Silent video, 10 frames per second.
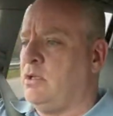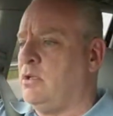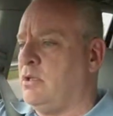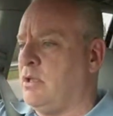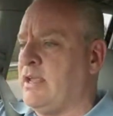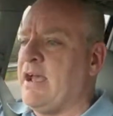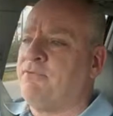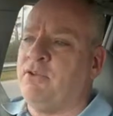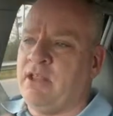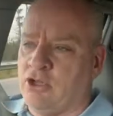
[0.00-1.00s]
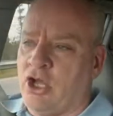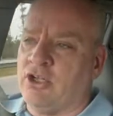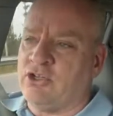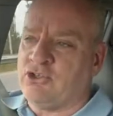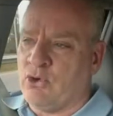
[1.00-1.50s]
Like after they clogged
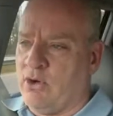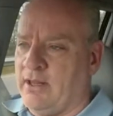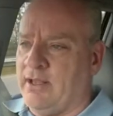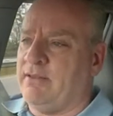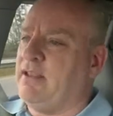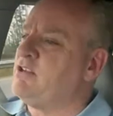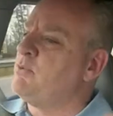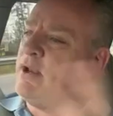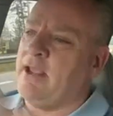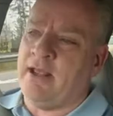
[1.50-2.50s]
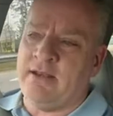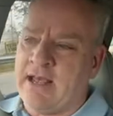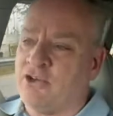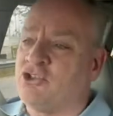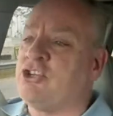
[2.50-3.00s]
the toilet, they just went ahead and had
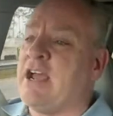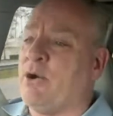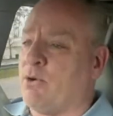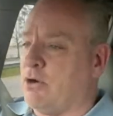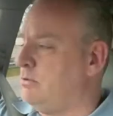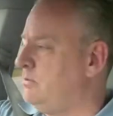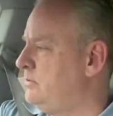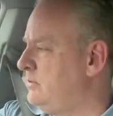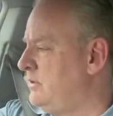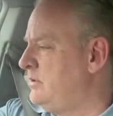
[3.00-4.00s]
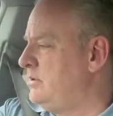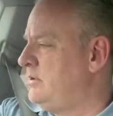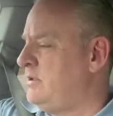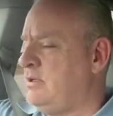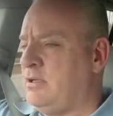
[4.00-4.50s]
a shower.
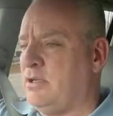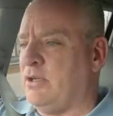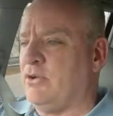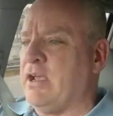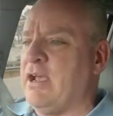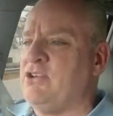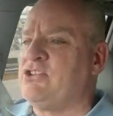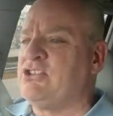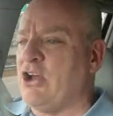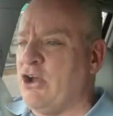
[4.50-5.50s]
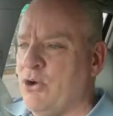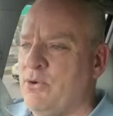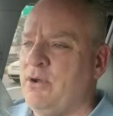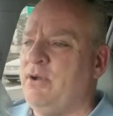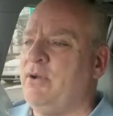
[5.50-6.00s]
Okay, so
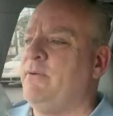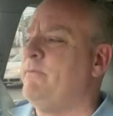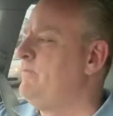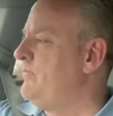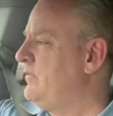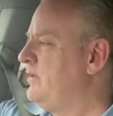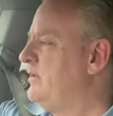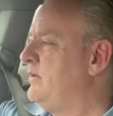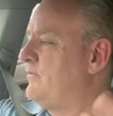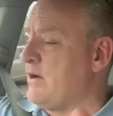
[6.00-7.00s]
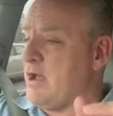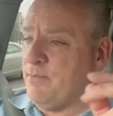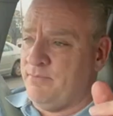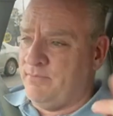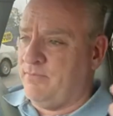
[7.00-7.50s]

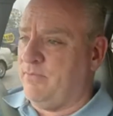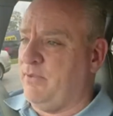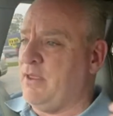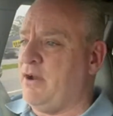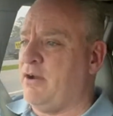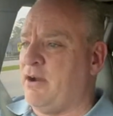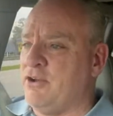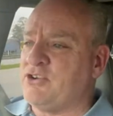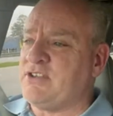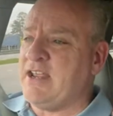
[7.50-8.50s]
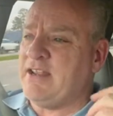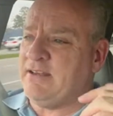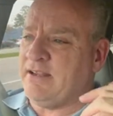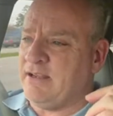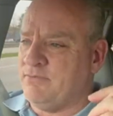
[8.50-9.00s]
from their
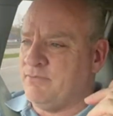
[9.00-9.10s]
understanding